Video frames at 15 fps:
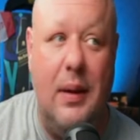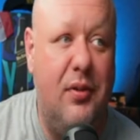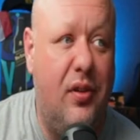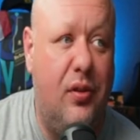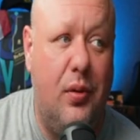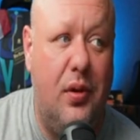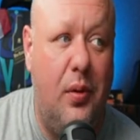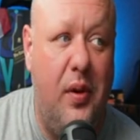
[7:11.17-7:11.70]
just
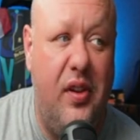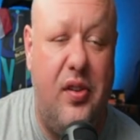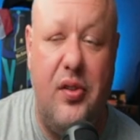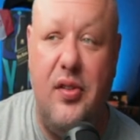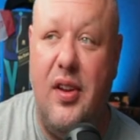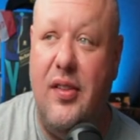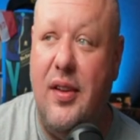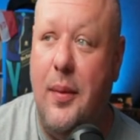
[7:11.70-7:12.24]
doing the research
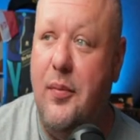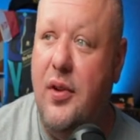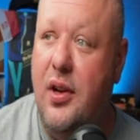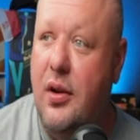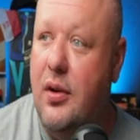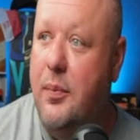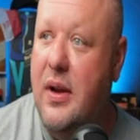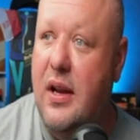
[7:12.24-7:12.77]
as I'm
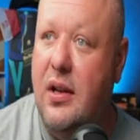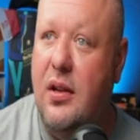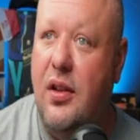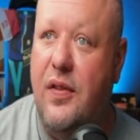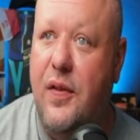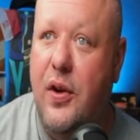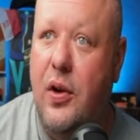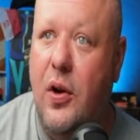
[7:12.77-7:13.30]
here making this
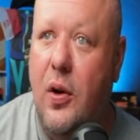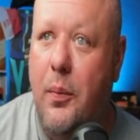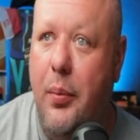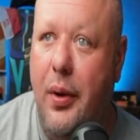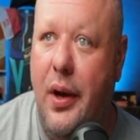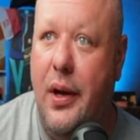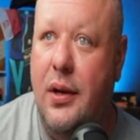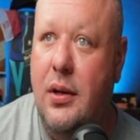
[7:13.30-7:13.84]
video,
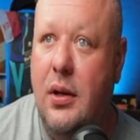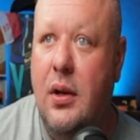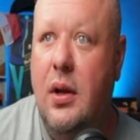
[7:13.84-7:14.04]
but